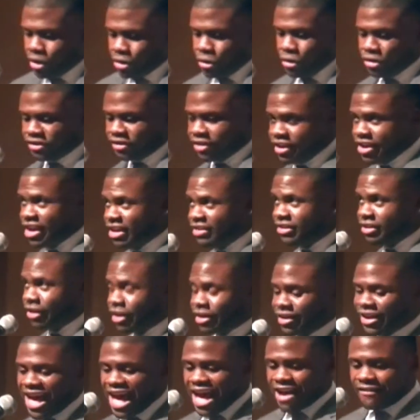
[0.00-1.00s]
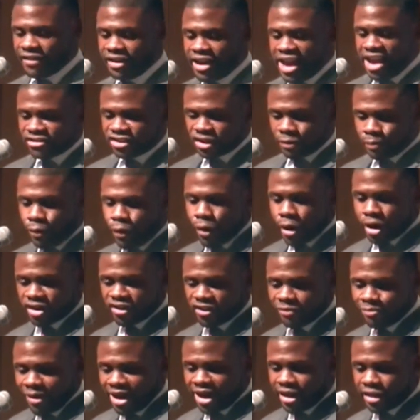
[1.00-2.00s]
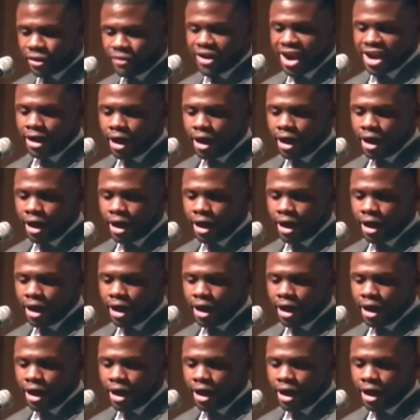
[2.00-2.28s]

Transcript: You see, it took having a supportive mother